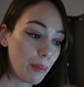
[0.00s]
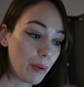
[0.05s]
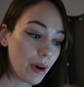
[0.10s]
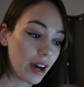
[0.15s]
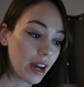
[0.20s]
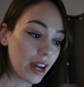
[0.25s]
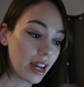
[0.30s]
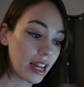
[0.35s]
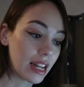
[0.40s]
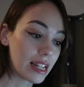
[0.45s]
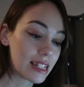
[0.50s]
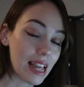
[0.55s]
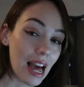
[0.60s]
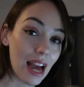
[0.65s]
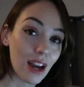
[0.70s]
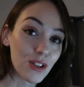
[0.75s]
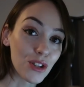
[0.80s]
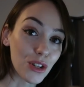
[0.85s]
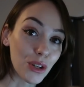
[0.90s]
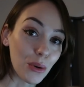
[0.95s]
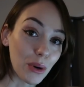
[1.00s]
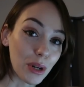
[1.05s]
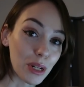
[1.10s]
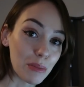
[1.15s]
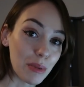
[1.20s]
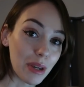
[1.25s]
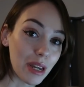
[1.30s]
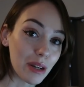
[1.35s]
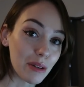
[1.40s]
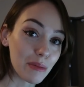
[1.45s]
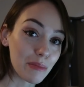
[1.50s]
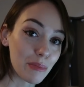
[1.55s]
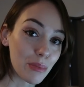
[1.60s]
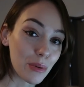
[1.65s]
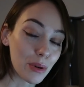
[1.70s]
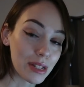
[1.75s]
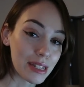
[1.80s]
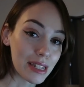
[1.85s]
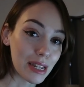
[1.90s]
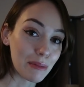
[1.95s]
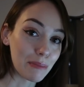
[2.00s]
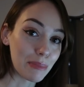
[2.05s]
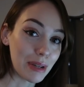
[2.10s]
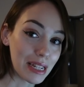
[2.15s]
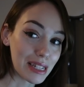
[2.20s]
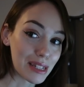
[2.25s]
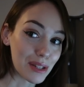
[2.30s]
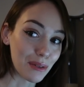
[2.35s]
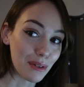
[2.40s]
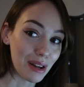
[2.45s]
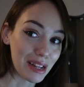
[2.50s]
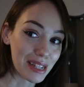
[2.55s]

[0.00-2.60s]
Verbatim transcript: but it's actually going to be a prison pizza